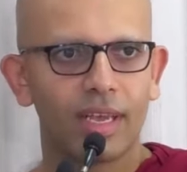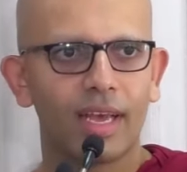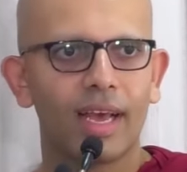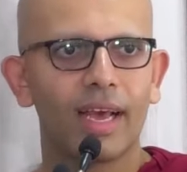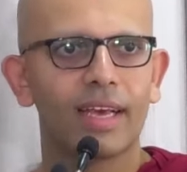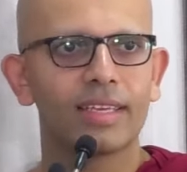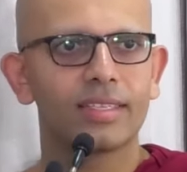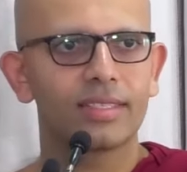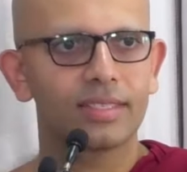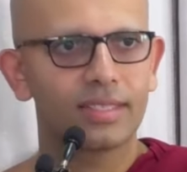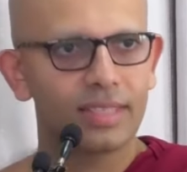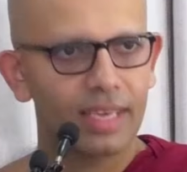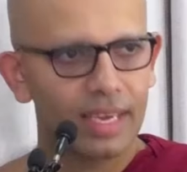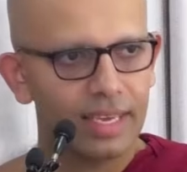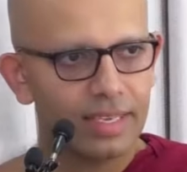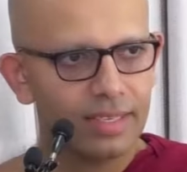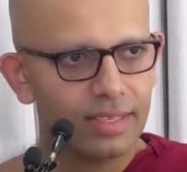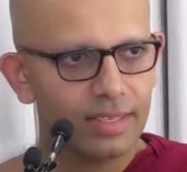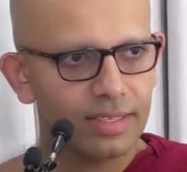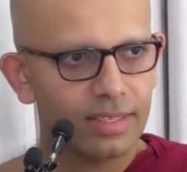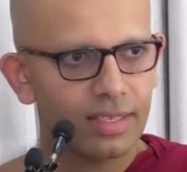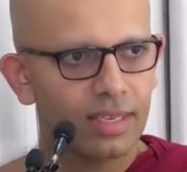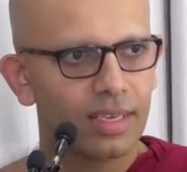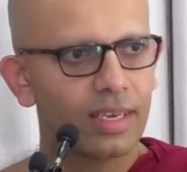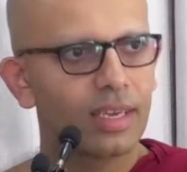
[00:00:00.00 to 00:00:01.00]
as
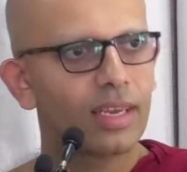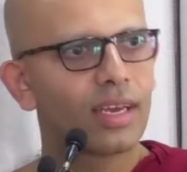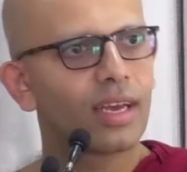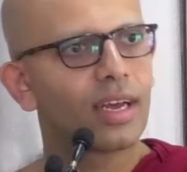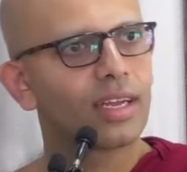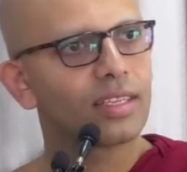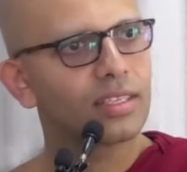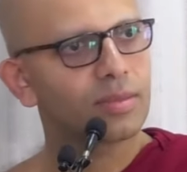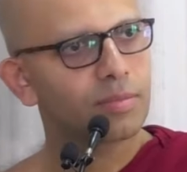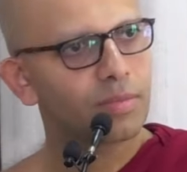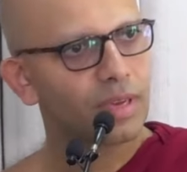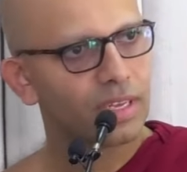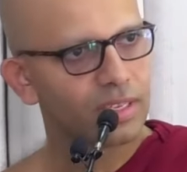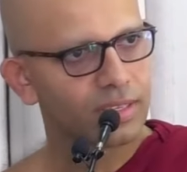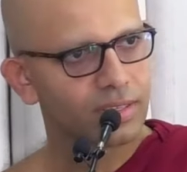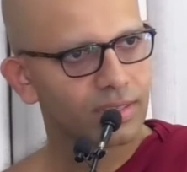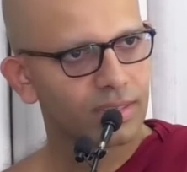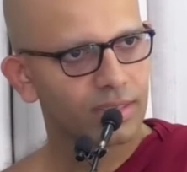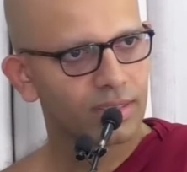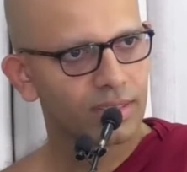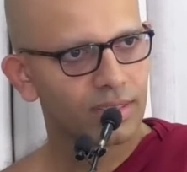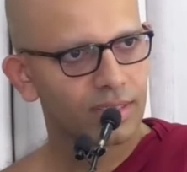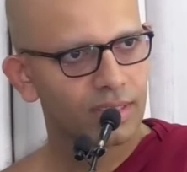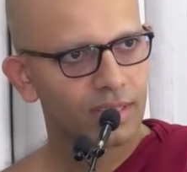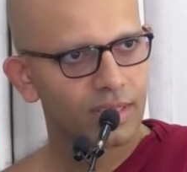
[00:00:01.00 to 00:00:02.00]
tastes and
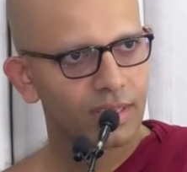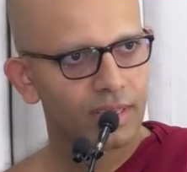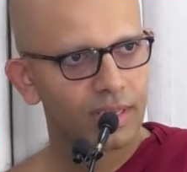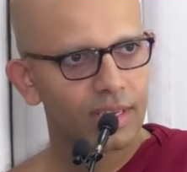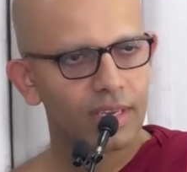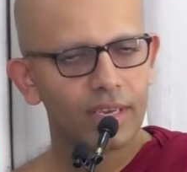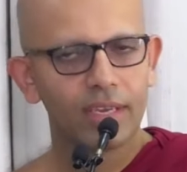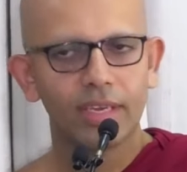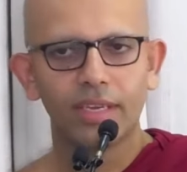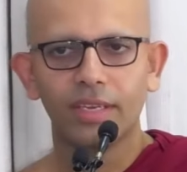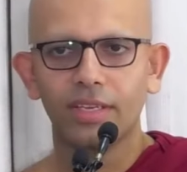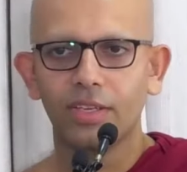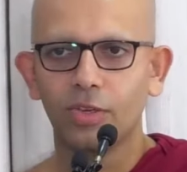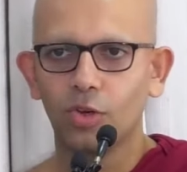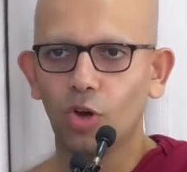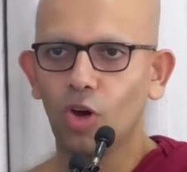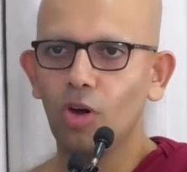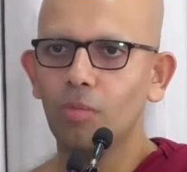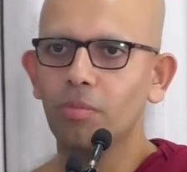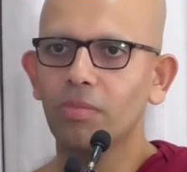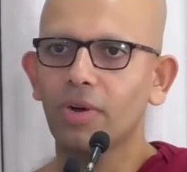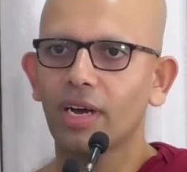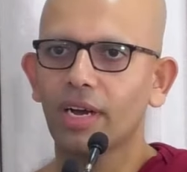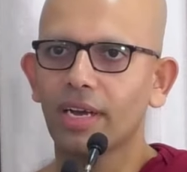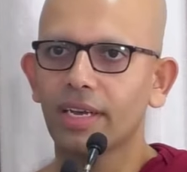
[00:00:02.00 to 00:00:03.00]
smells.
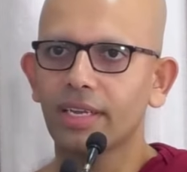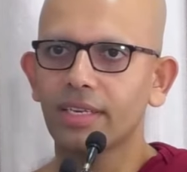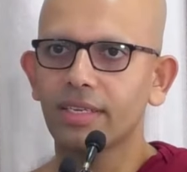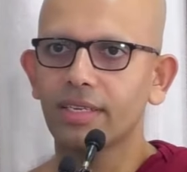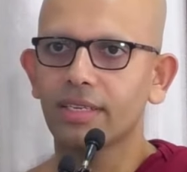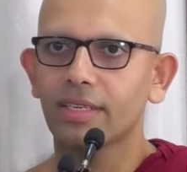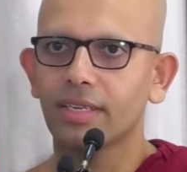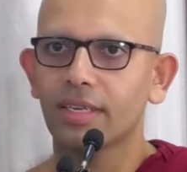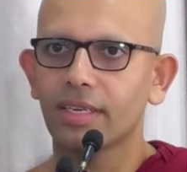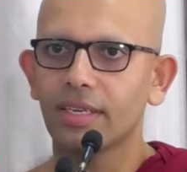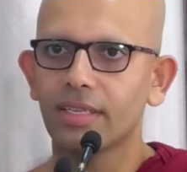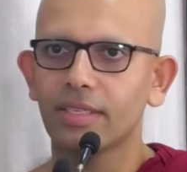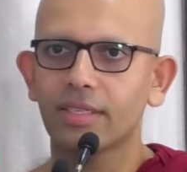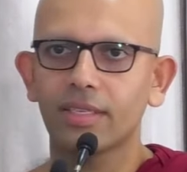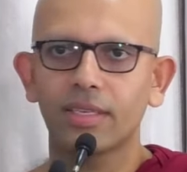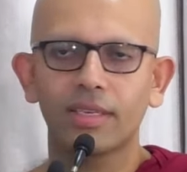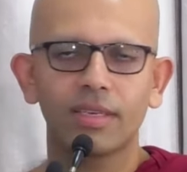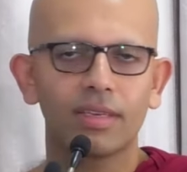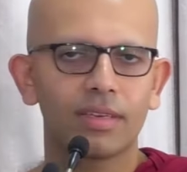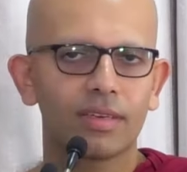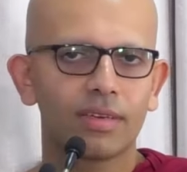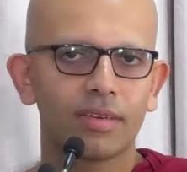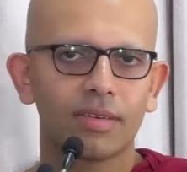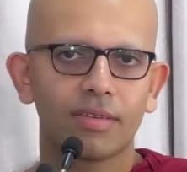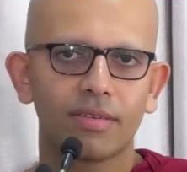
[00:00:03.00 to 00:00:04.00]
Your mind is
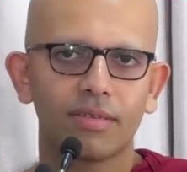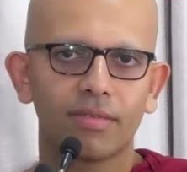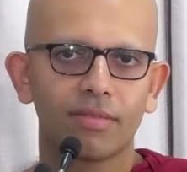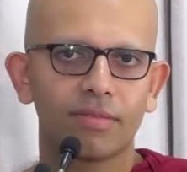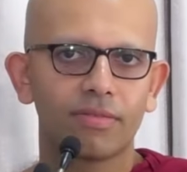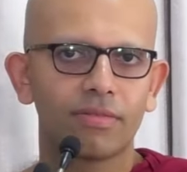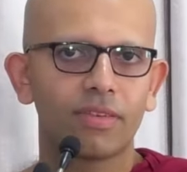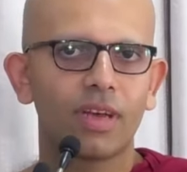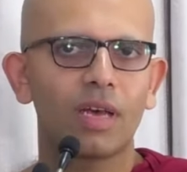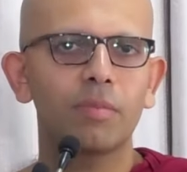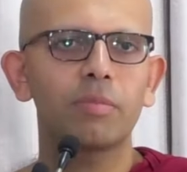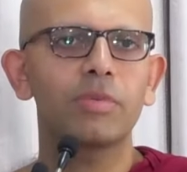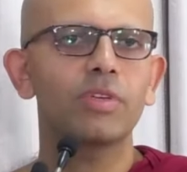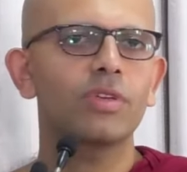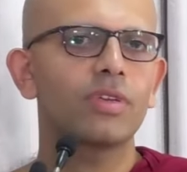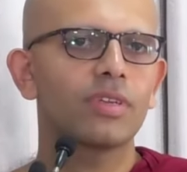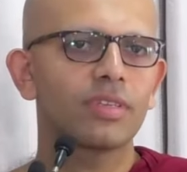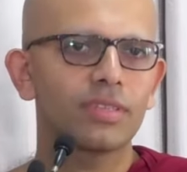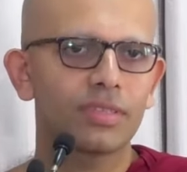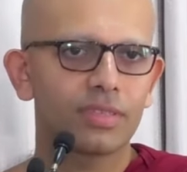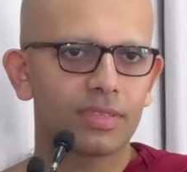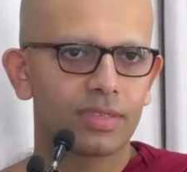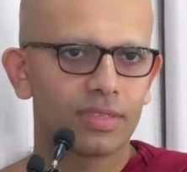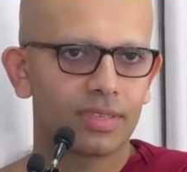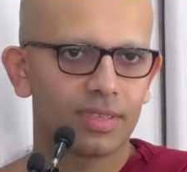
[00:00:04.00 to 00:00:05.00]
a
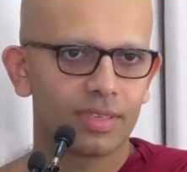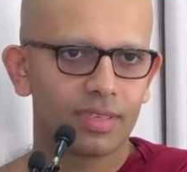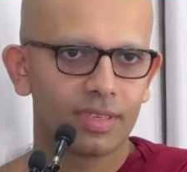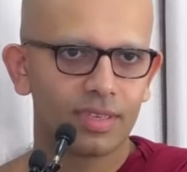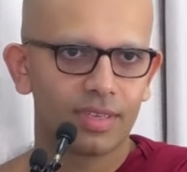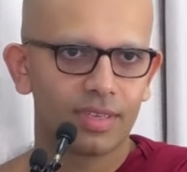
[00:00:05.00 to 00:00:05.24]
fabulous